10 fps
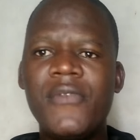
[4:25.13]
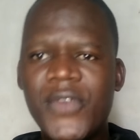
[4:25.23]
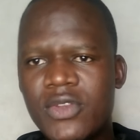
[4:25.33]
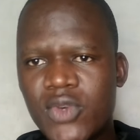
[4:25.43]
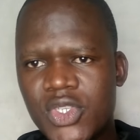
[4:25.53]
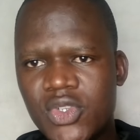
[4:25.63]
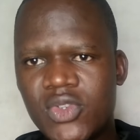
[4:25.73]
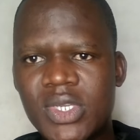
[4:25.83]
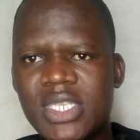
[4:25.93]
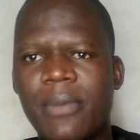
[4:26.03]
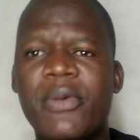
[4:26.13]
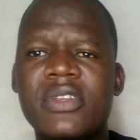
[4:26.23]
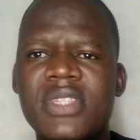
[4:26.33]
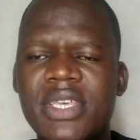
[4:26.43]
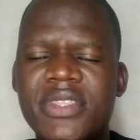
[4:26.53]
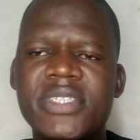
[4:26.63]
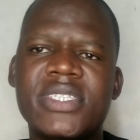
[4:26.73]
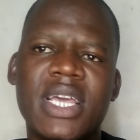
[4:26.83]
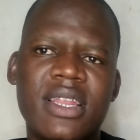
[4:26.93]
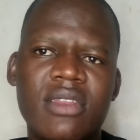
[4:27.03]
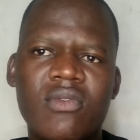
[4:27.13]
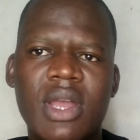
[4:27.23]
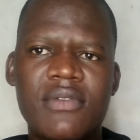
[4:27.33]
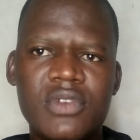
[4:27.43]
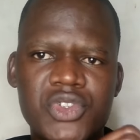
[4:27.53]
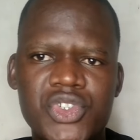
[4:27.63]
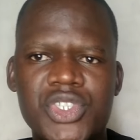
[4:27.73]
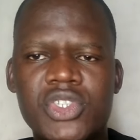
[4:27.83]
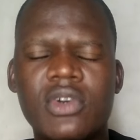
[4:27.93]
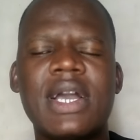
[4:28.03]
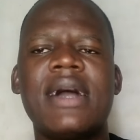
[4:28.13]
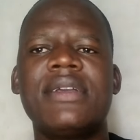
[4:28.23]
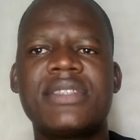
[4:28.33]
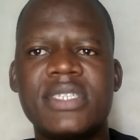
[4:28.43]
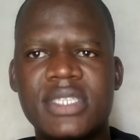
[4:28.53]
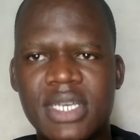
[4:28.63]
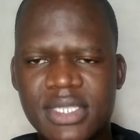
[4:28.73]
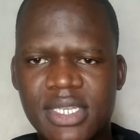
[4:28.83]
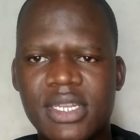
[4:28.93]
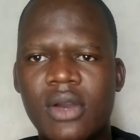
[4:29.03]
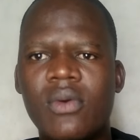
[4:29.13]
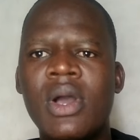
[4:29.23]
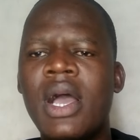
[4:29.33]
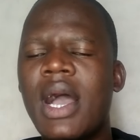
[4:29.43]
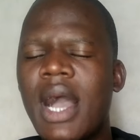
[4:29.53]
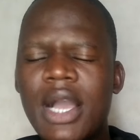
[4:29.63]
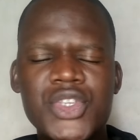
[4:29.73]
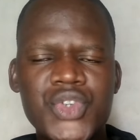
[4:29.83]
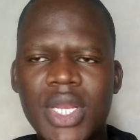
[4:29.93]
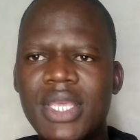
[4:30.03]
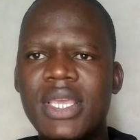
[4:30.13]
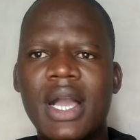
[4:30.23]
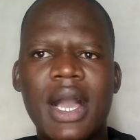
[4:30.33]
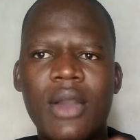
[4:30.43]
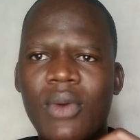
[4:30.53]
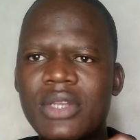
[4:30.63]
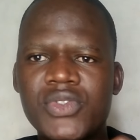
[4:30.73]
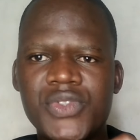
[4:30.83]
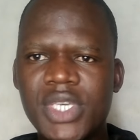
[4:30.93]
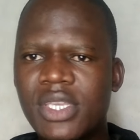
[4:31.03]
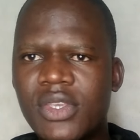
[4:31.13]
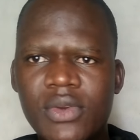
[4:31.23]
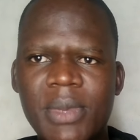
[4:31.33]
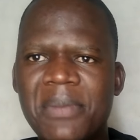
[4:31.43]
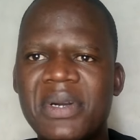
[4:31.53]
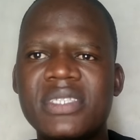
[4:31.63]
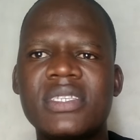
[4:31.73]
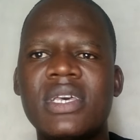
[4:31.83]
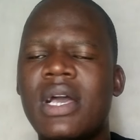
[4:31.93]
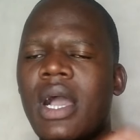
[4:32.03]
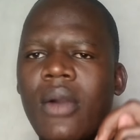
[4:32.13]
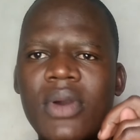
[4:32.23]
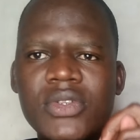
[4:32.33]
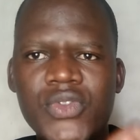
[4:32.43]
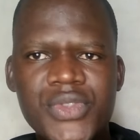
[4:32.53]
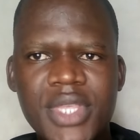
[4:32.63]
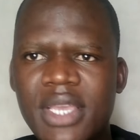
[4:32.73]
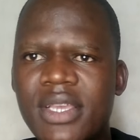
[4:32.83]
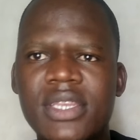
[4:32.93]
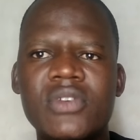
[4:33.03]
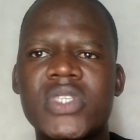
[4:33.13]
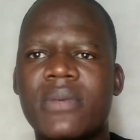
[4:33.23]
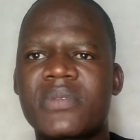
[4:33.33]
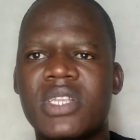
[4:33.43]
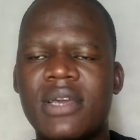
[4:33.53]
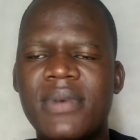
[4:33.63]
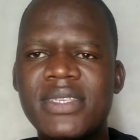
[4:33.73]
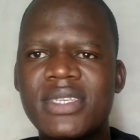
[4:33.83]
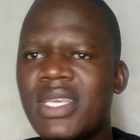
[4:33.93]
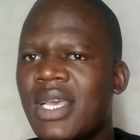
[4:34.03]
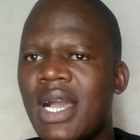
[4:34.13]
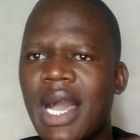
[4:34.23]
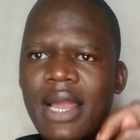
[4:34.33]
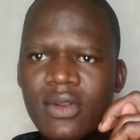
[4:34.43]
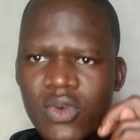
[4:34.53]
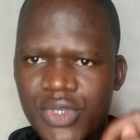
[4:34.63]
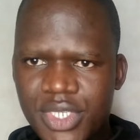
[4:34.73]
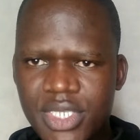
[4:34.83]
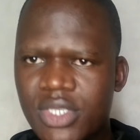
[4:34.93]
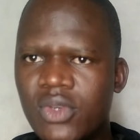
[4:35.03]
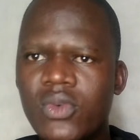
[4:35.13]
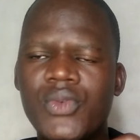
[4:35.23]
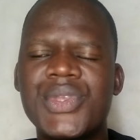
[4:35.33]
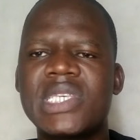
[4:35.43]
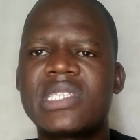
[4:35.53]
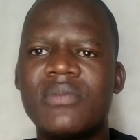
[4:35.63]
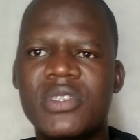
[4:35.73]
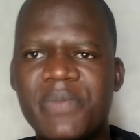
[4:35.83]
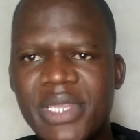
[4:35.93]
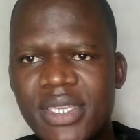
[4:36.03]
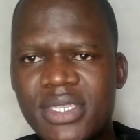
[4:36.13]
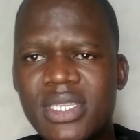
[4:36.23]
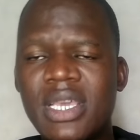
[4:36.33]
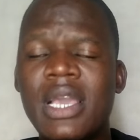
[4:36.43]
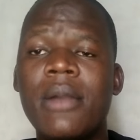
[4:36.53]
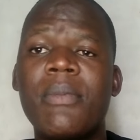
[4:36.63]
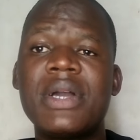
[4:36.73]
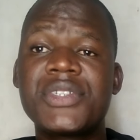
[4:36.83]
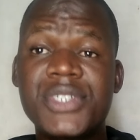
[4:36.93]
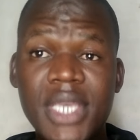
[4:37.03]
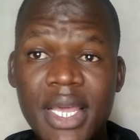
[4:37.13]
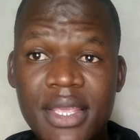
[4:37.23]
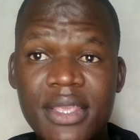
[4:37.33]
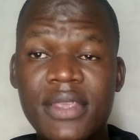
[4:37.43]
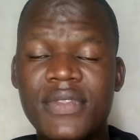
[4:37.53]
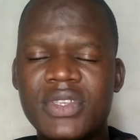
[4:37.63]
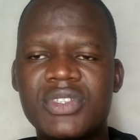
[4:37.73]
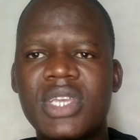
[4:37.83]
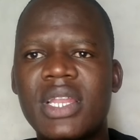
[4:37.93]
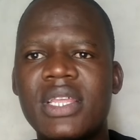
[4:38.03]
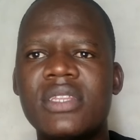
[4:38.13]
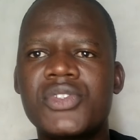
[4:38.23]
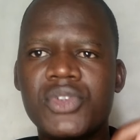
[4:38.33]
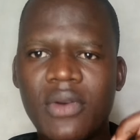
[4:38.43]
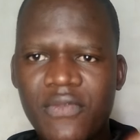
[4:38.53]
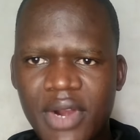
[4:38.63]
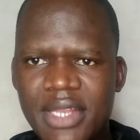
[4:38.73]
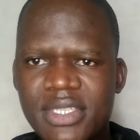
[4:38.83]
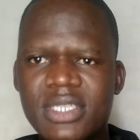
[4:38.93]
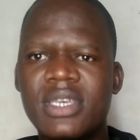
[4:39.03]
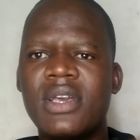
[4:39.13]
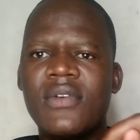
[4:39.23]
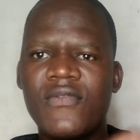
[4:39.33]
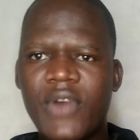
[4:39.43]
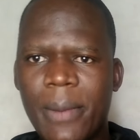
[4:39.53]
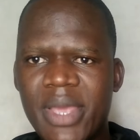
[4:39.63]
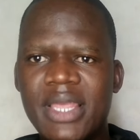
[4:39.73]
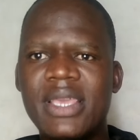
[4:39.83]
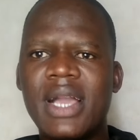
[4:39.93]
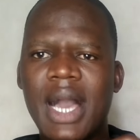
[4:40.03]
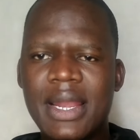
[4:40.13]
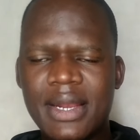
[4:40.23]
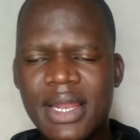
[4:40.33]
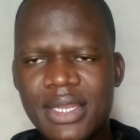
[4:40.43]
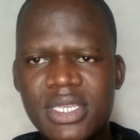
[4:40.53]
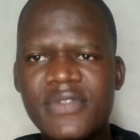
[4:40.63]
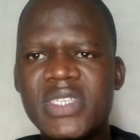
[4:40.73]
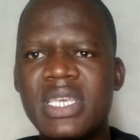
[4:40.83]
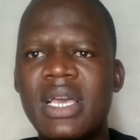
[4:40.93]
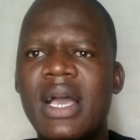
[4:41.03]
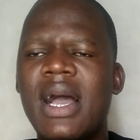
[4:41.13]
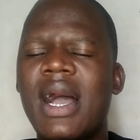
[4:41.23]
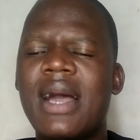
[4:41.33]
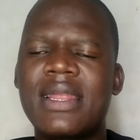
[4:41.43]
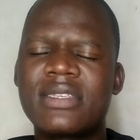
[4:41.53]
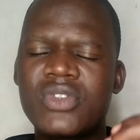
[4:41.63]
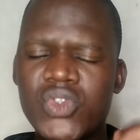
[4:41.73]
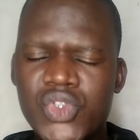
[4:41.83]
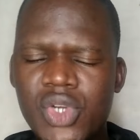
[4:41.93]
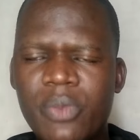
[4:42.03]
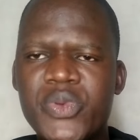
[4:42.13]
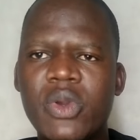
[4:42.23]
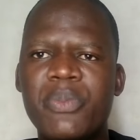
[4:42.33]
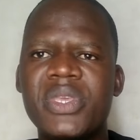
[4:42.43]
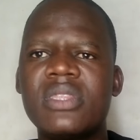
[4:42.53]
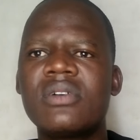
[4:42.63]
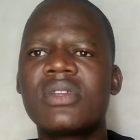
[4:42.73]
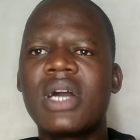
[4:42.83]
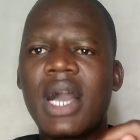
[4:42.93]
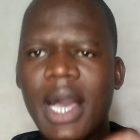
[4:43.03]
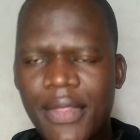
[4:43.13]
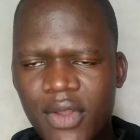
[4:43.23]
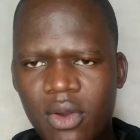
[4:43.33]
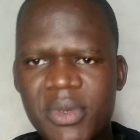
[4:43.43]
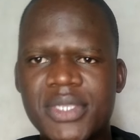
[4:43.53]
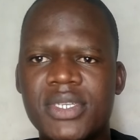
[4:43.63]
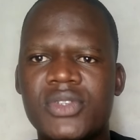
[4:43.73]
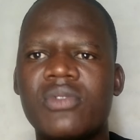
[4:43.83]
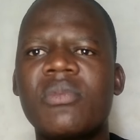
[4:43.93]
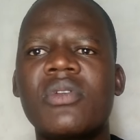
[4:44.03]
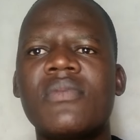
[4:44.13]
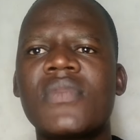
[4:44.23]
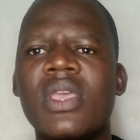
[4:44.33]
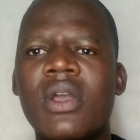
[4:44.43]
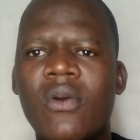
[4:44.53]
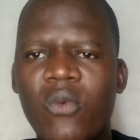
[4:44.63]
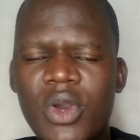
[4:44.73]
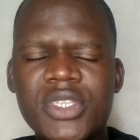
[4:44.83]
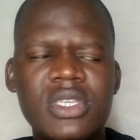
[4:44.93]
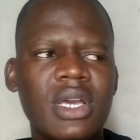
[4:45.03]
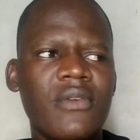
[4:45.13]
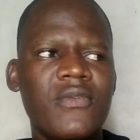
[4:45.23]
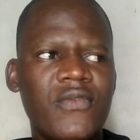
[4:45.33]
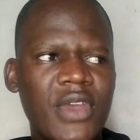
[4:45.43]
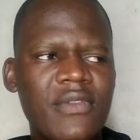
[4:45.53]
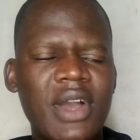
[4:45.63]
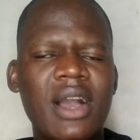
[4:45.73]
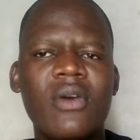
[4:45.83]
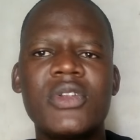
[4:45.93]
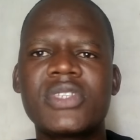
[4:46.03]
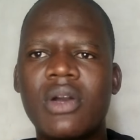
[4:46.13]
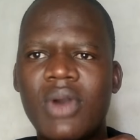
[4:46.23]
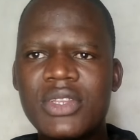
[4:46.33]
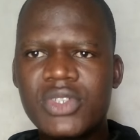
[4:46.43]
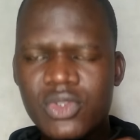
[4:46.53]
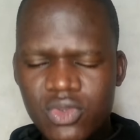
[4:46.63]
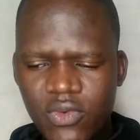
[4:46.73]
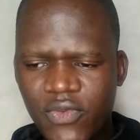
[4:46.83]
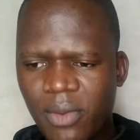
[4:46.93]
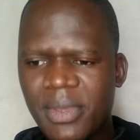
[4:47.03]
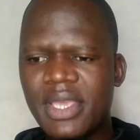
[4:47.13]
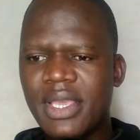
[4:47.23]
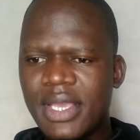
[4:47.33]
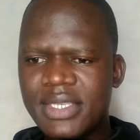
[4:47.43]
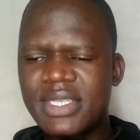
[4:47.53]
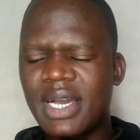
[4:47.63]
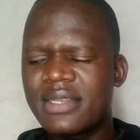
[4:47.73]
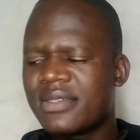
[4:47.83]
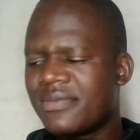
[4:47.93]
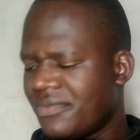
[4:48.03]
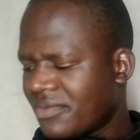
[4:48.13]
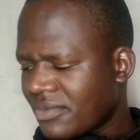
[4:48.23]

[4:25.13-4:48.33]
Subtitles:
if it was not your support, then this channel could have not reached where it is as of now. Actually, I want to thank you members. I want to thank new subscribers and continue with the same spirit by sharing this channel to your friends, family and relatives, and as you drop your opinion at the comment section below. What favor also I want you to do for me is that